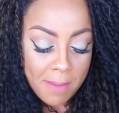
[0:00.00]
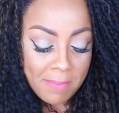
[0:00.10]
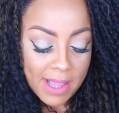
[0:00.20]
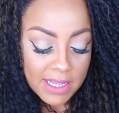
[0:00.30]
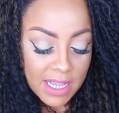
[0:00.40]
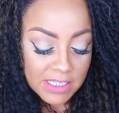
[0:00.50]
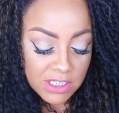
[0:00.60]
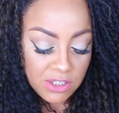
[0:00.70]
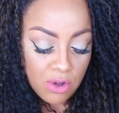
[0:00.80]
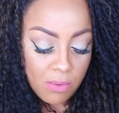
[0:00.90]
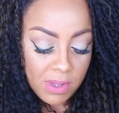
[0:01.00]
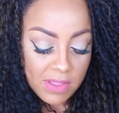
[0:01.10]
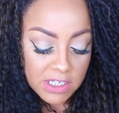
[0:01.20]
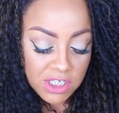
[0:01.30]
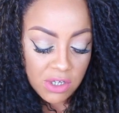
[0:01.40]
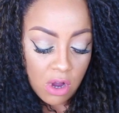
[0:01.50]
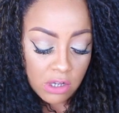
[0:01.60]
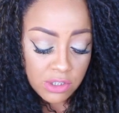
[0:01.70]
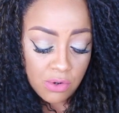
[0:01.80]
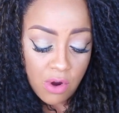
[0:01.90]
My cousin told me that she
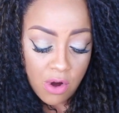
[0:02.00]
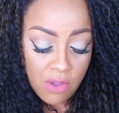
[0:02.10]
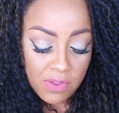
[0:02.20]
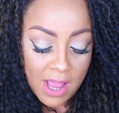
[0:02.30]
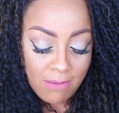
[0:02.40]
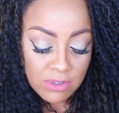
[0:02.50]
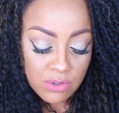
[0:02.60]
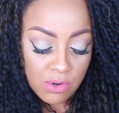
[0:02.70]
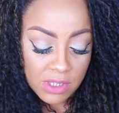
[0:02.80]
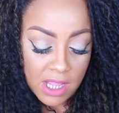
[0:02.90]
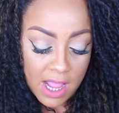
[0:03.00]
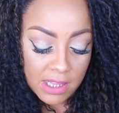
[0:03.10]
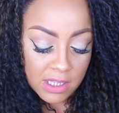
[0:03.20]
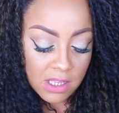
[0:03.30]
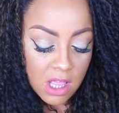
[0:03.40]
also heard that I was on the island.